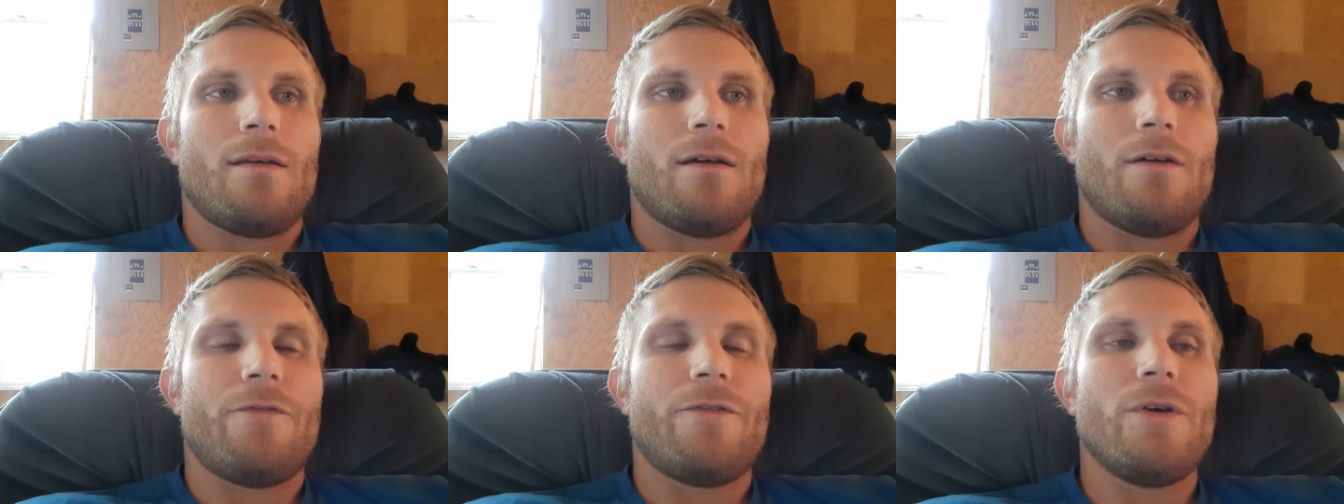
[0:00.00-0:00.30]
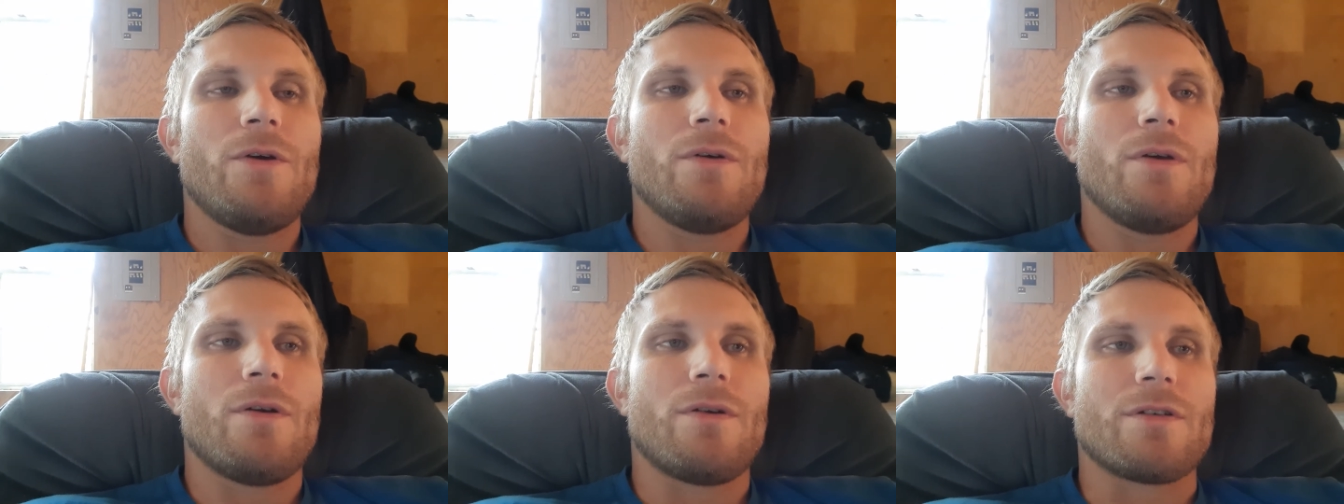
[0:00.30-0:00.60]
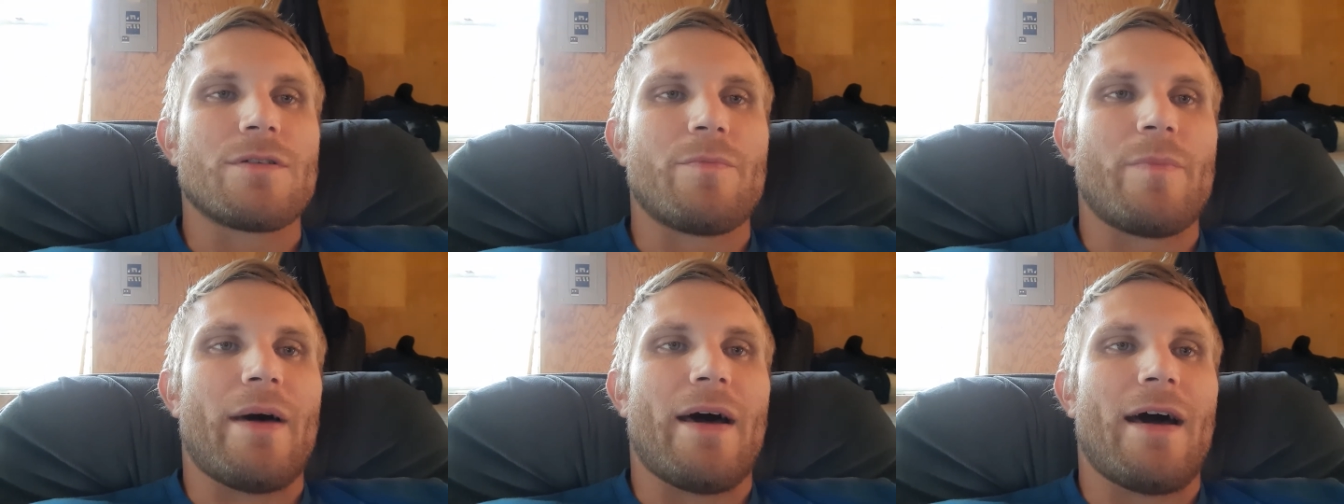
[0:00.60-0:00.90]
A few
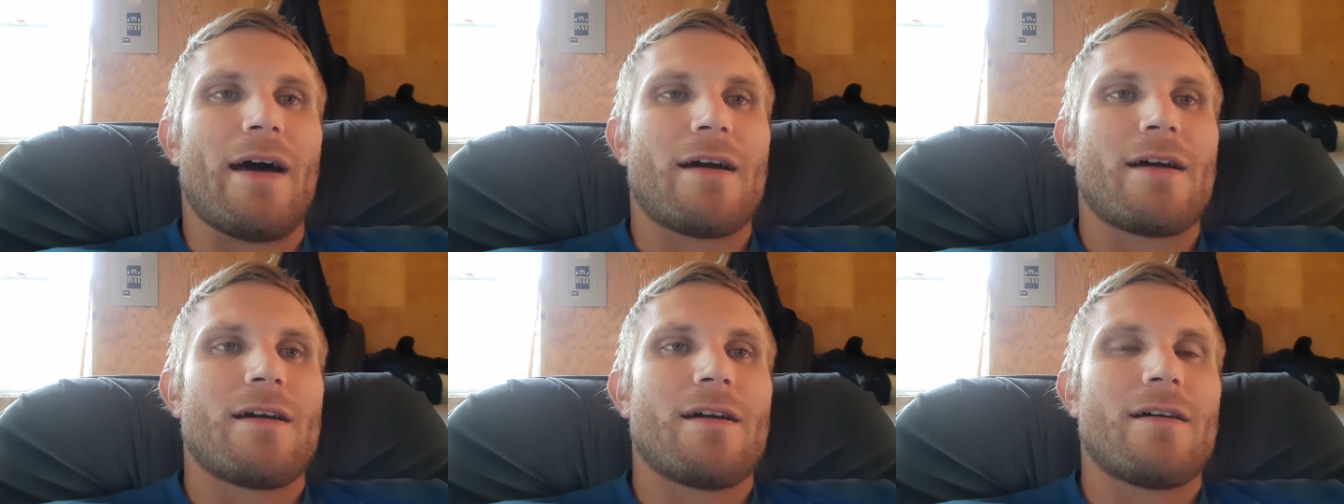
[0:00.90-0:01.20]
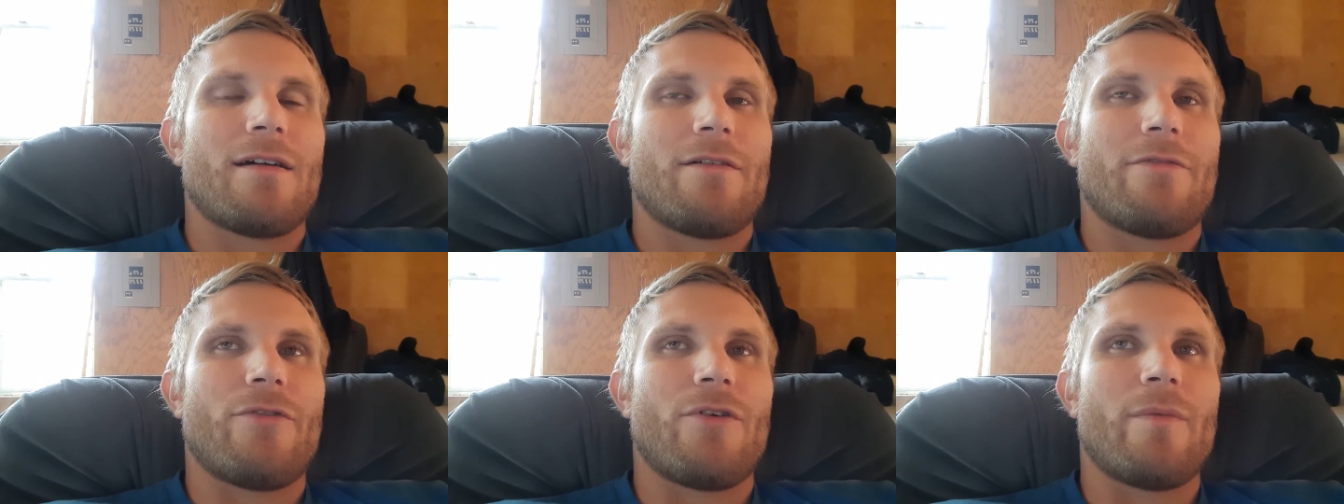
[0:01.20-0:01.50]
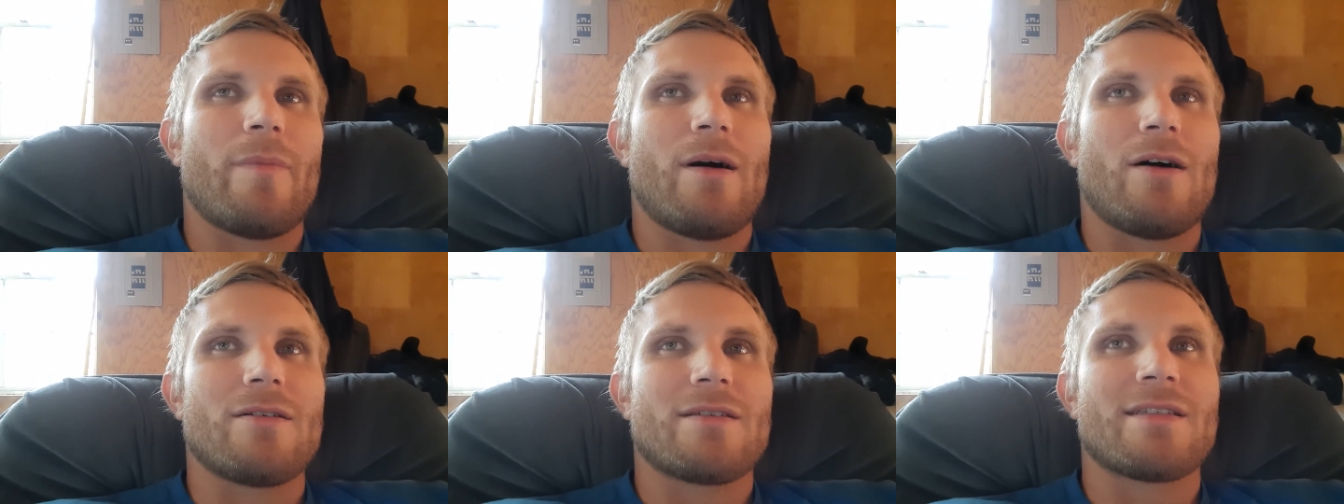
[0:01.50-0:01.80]
years back, for
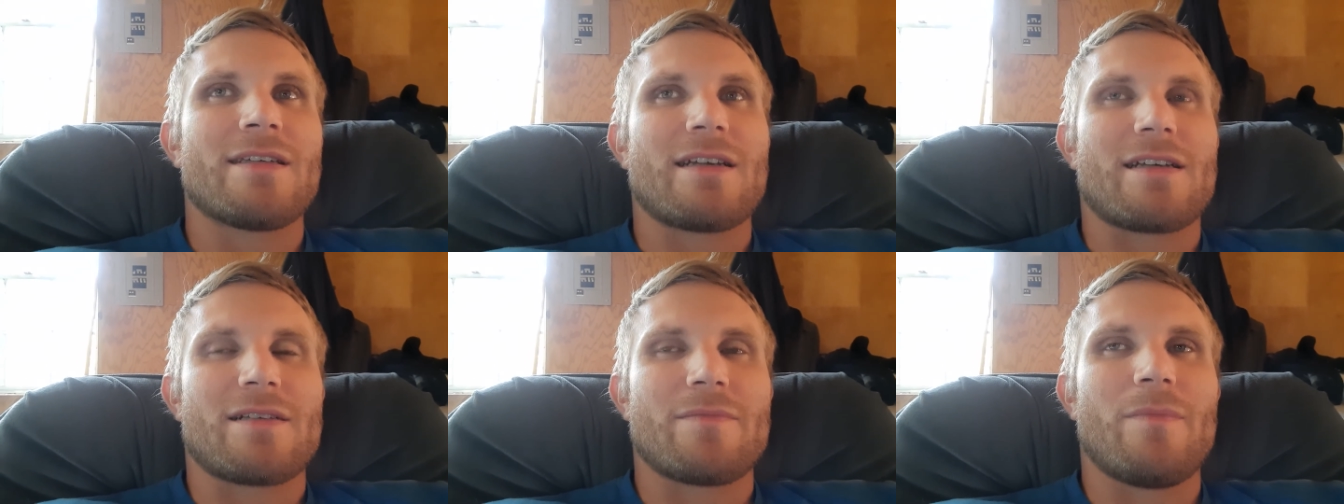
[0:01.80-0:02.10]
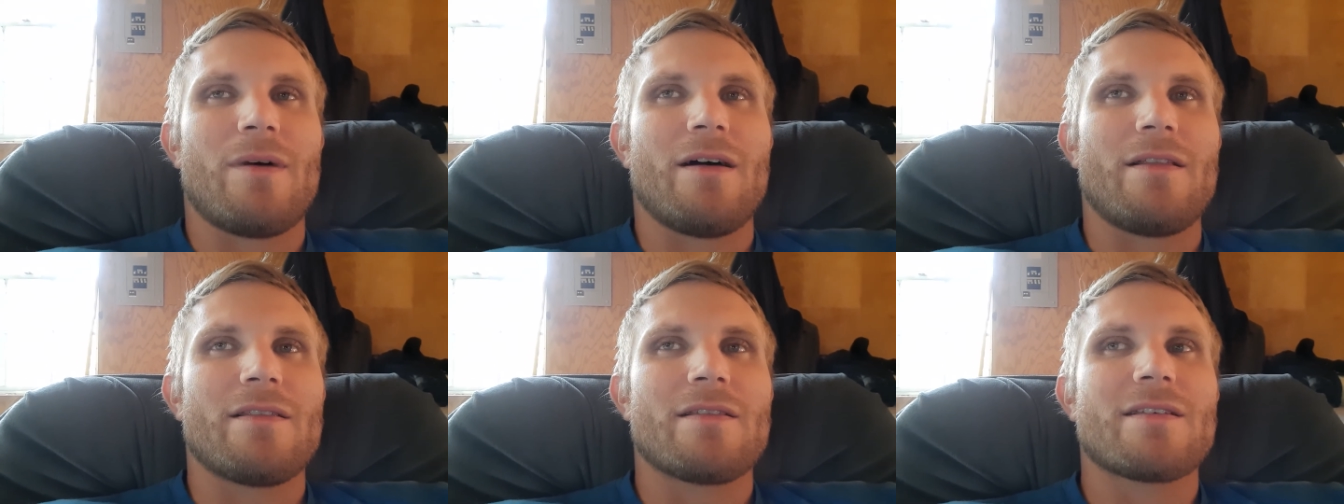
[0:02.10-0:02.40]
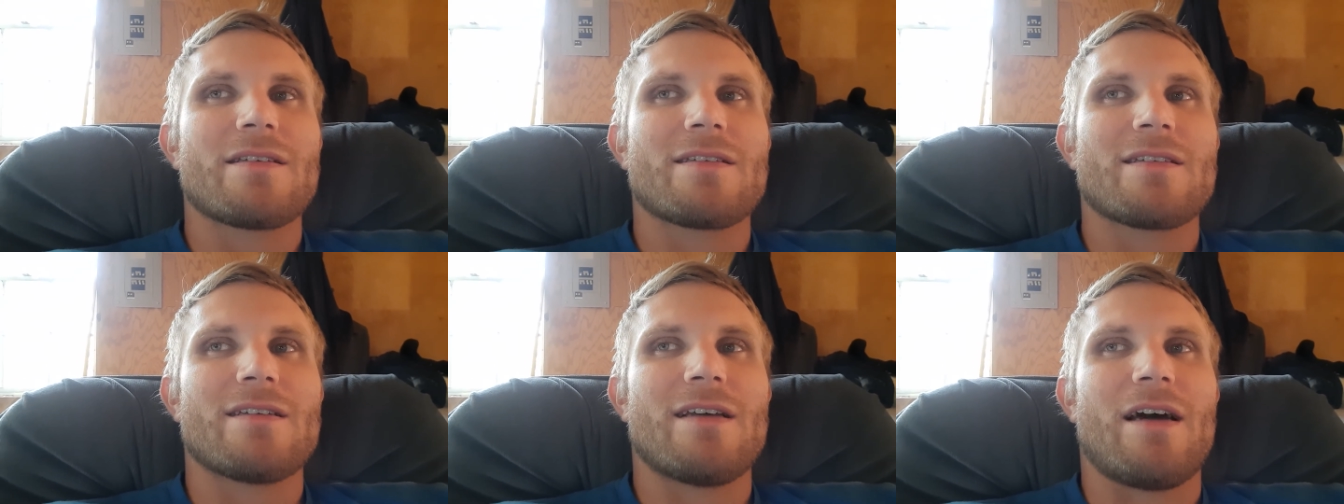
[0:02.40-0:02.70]
about 6
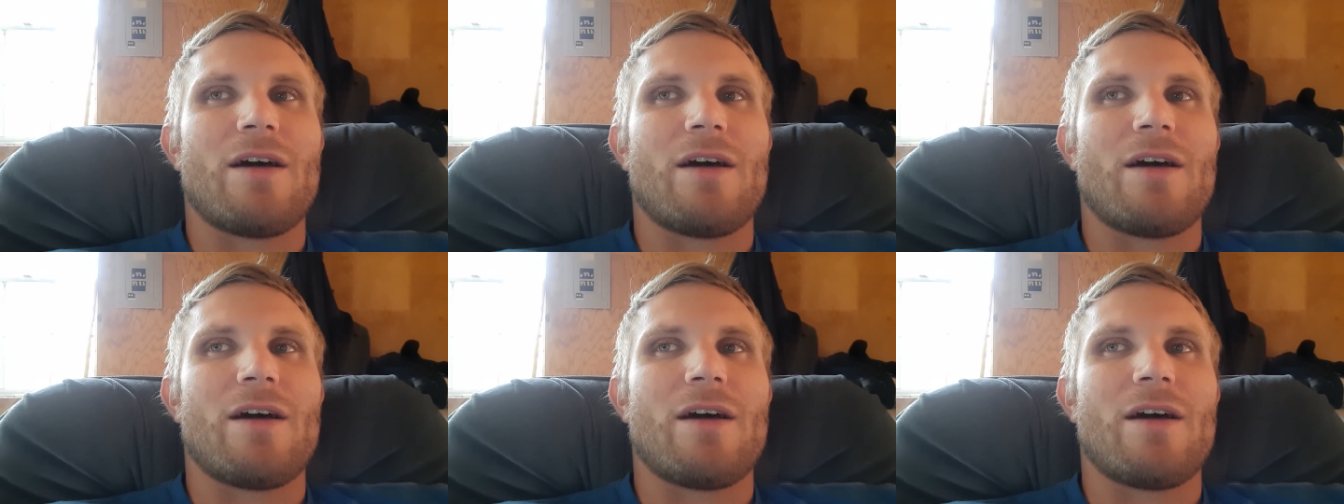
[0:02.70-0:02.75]
months,